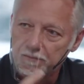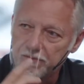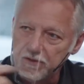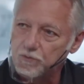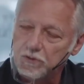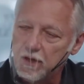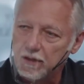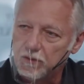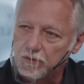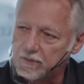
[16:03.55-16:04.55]
This will
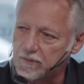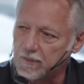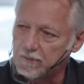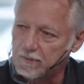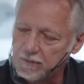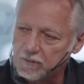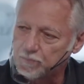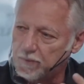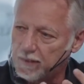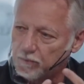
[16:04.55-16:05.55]
not go extinct. I think this
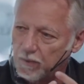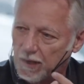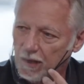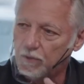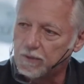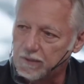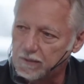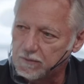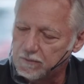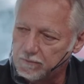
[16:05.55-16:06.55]
planet will
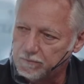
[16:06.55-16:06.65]
always,